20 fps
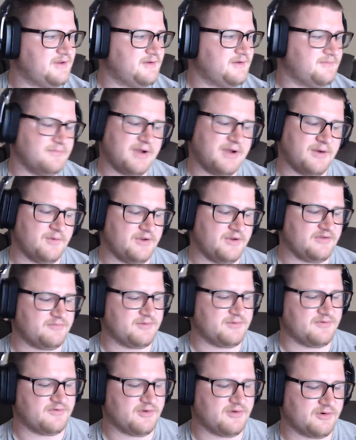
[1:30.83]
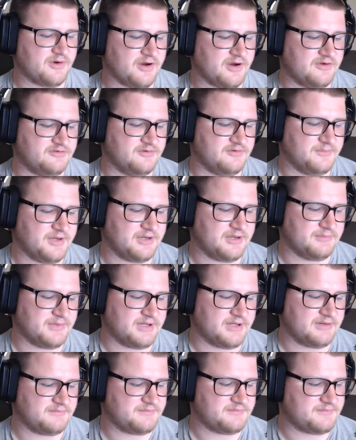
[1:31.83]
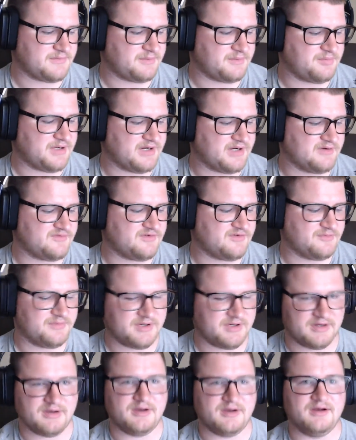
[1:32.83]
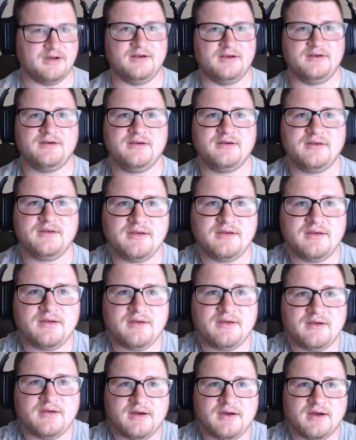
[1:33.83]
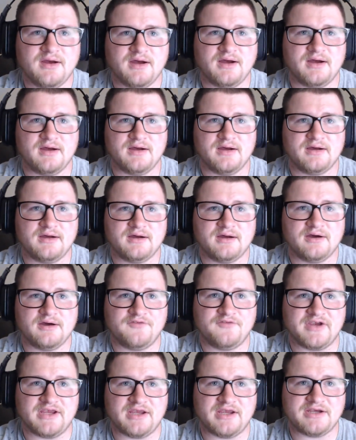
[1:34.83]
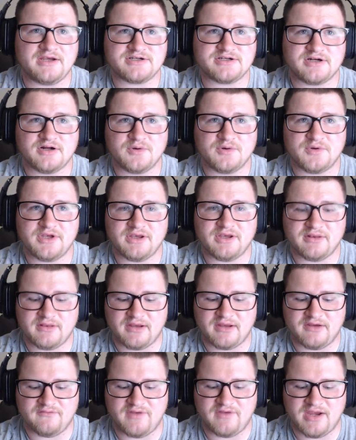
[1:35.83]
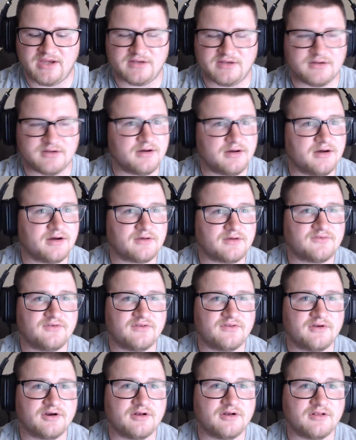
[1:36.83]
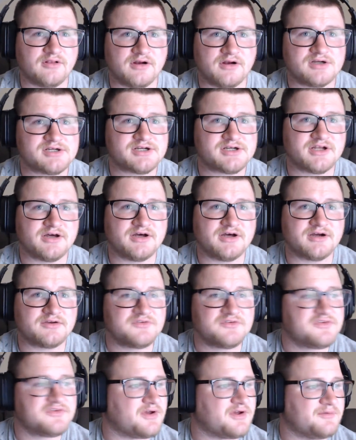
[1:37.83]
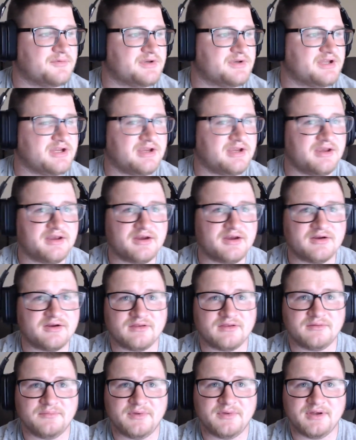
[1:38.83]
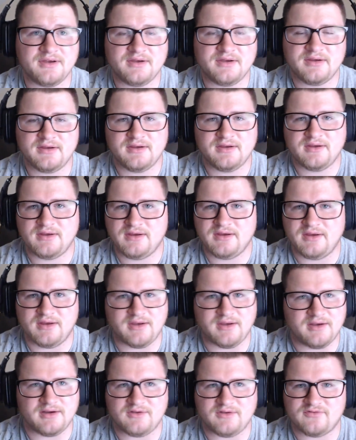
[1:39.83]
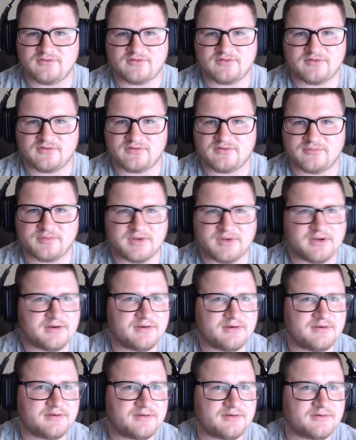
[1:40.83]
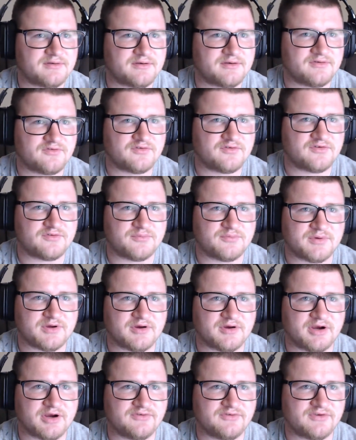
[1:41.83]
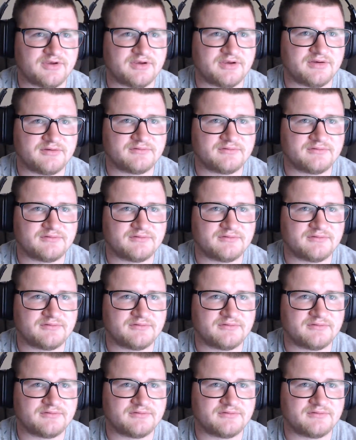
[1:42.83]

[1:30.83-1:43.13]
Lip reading: My week's been so crazy, man. My parents have been gone on vacation all week, and they have 8 dogs, and they're all large dogs. So I've been taking care of them, and it's just been crazy.